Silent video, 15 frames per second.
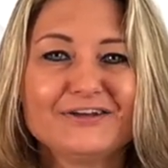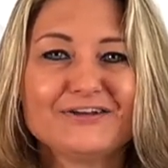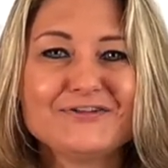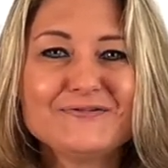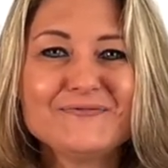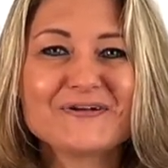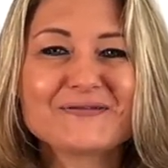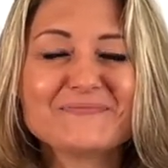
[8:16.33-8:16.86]

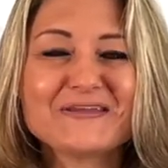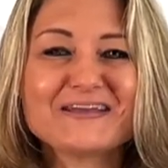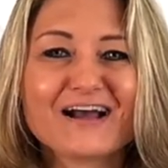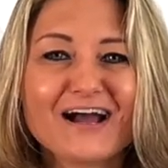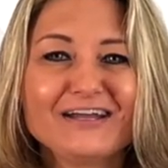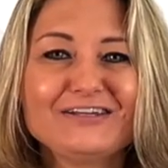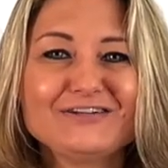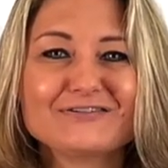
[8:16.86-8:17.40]
You want to be
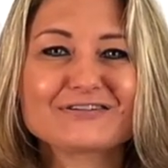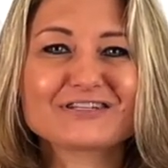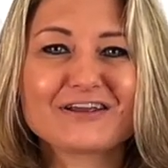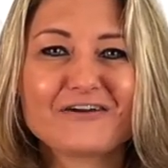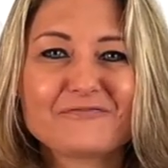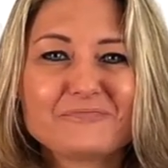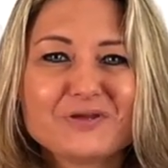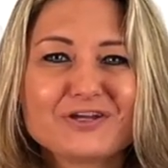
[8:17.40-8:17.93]
kind to
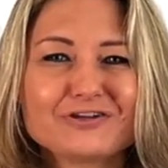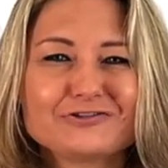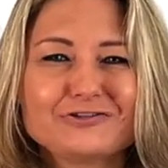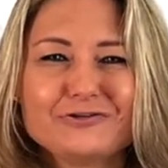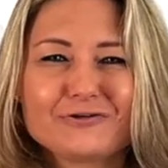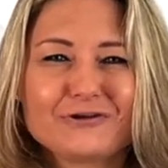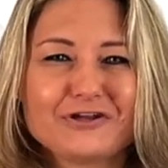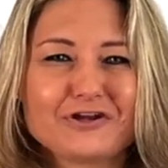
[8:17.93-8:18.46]
yourself because
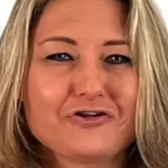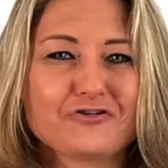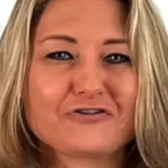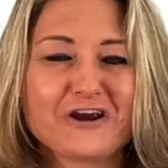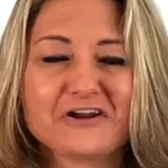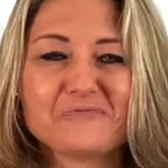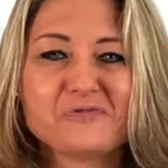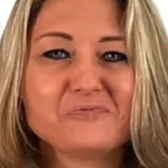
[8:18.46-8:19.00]
you're an
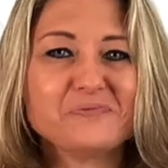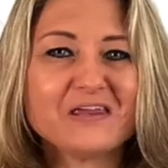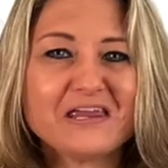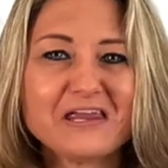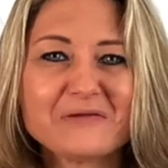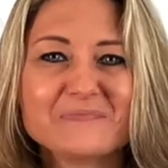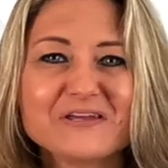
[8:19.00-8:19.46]
incredible being,